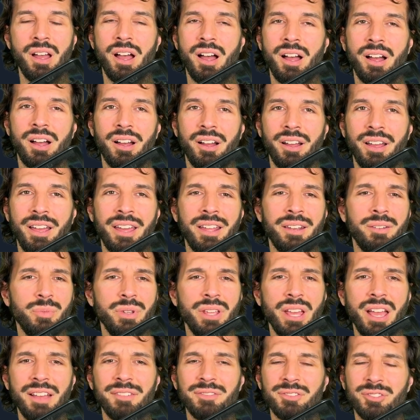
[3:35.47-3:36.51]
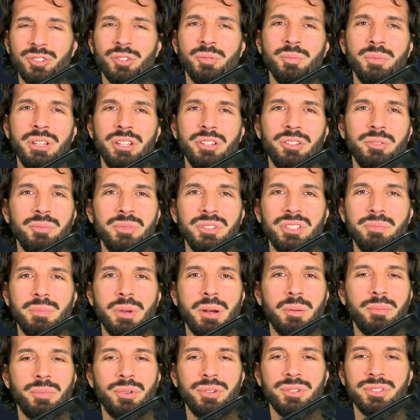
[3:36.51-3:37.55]
And we have so many community
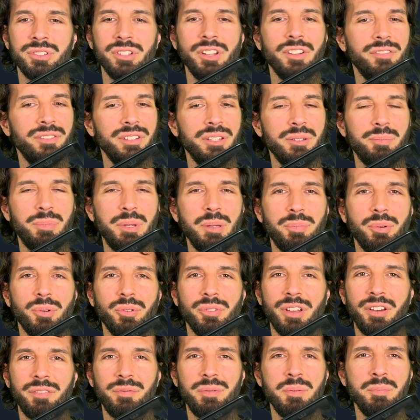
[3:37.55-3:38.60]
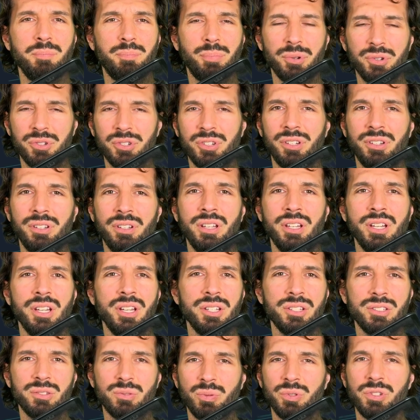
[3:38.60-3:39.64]
members, lovely people that have been pushing
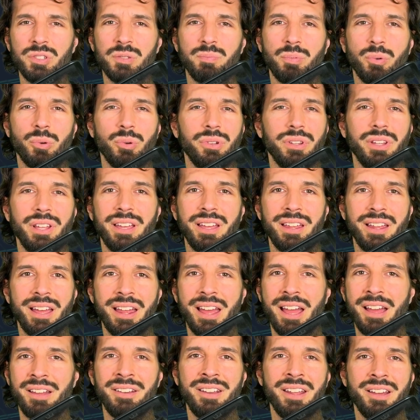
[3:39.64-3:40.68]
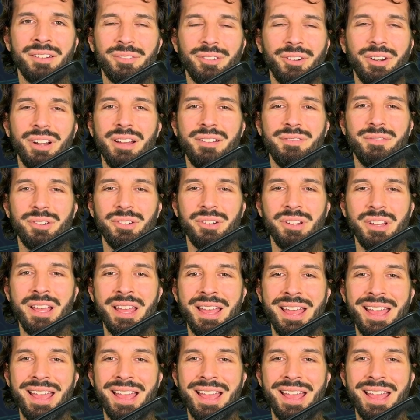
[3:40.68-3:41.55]
SwissBorg like never ever.